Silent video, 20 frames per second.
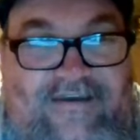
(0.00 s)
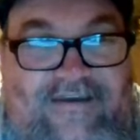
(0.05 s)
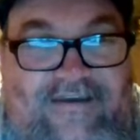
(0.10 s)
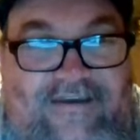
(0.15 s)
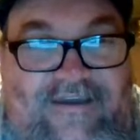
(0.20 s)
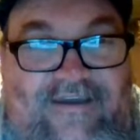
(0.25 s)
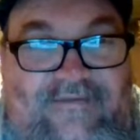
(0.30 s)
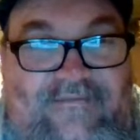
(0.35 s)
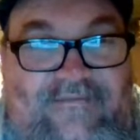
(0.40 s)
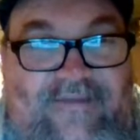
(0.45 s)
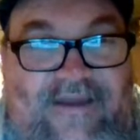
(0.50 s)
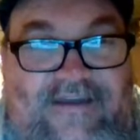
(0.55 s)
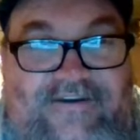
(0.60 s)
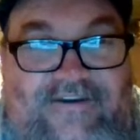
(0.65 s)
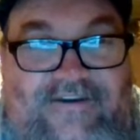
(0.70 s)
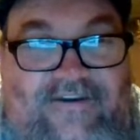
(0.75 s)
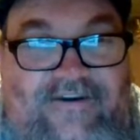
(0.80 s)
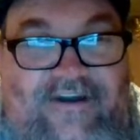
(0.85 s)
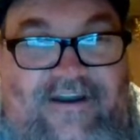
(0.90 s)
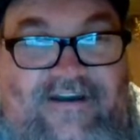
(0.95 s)
It may
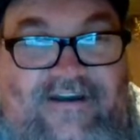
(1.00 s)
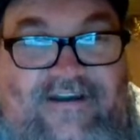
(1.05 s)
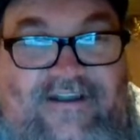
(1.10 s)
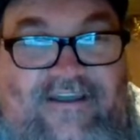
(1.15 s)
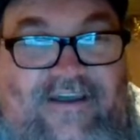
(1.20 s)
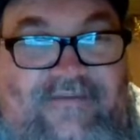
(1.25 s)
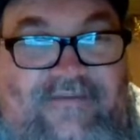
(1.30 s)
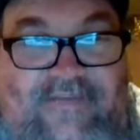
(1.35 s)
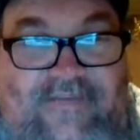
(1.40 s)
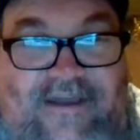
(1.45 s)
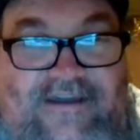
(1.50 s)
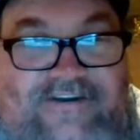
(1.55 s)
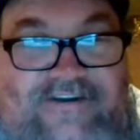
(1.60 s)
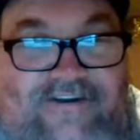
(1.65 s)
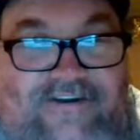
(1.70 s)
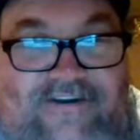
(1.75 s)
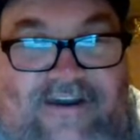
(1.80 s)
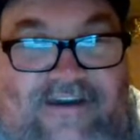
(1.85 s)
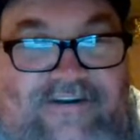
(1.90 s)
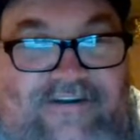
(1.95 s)

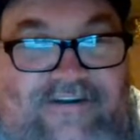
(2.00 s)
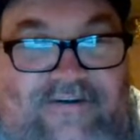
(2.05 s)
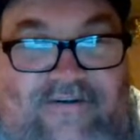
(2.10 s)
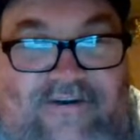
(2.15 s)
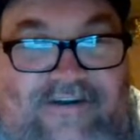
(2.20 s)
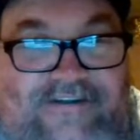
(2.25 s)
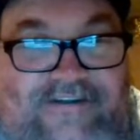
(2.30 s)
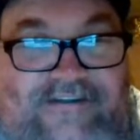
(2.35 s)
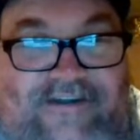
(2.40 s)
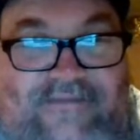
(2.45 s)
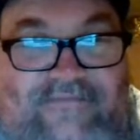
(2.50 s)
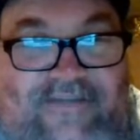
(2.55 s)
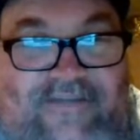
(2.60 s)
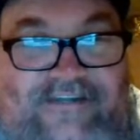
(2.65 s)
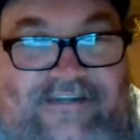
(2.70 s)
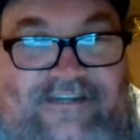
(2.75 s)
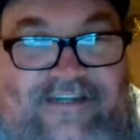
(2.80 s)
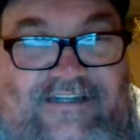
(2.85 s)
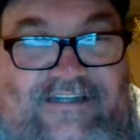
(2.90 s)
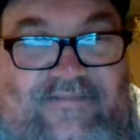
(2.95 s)
turn into something that
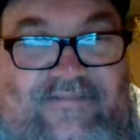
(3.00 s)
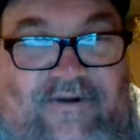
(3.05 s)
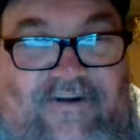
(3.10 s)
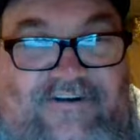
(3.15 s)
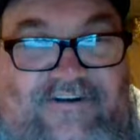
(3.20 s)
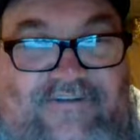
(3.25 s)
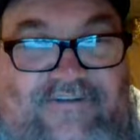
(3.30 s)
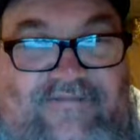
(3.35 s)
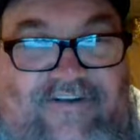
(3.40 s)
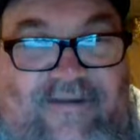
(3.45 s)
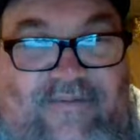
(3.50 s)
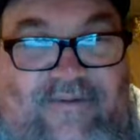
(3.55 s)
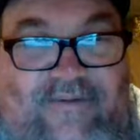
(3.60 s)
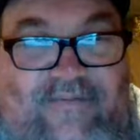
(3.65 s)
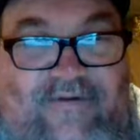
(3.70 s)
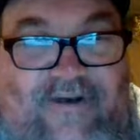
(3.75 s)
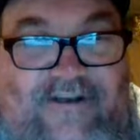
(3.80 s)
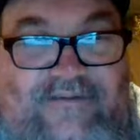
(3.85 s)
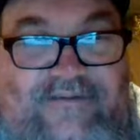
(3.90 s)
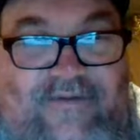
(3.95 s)
says Partridge Family
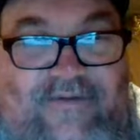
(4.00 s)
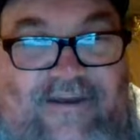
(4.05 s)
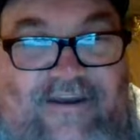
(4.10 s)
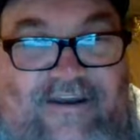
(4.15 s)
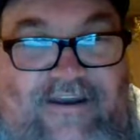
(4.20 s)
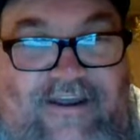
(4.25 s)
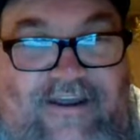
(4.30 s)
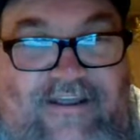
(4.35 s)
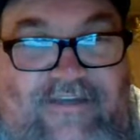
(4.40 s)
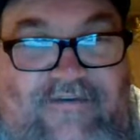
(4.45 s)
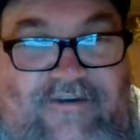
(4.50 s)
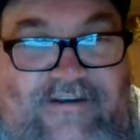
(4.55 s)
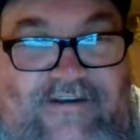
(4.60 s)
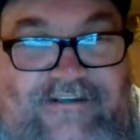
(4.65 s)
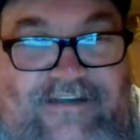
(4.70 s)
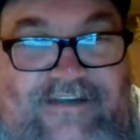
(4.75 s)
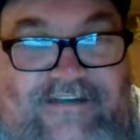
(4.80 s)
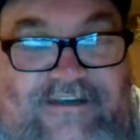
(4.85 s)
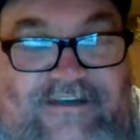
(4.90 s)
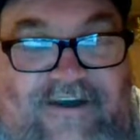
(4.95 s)
Prospecting, and the rest
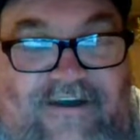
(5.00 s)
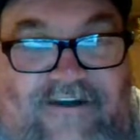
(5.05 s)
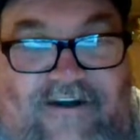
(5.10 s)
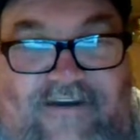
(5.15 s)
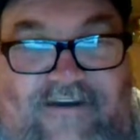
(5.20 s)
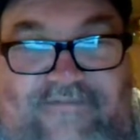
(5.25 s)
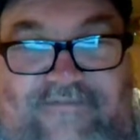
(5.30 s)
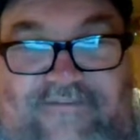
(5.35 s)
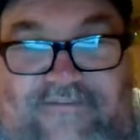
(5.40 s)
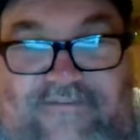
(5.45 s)
gets cut off.